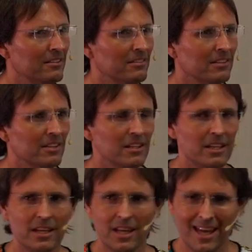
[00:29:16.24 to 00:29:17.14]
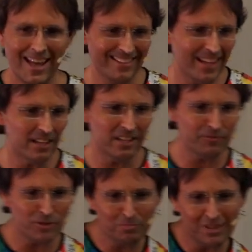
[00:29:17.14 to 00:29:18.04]
Right? And then
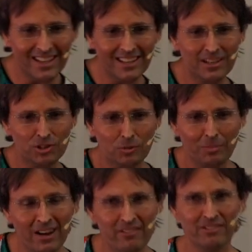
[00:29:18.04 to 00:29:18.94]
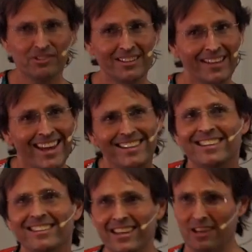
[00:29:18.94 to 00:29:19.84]
if it's been in your parents and they
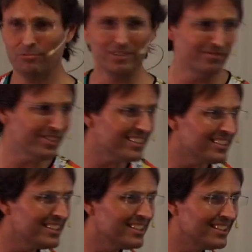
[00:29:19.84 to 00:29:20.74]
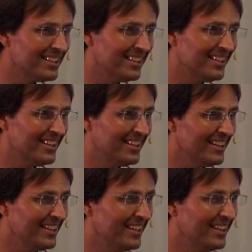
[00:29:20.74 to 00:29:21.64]
didn't get rid of it,
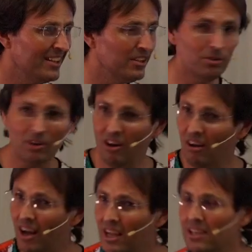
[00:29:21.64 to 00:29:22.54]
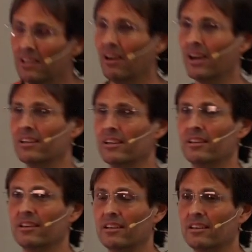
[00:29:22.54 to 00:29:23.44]
you are highly
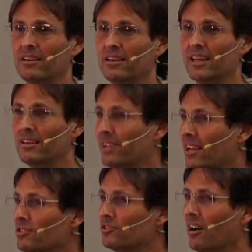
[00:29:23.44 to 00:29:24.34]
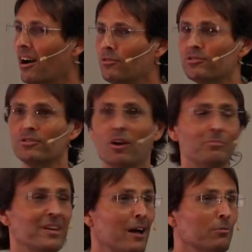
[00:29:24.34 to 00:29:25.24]
likely, even as a child, to
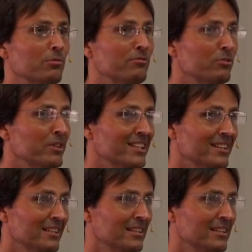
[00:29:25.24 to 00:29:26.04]
not be able to avoid it.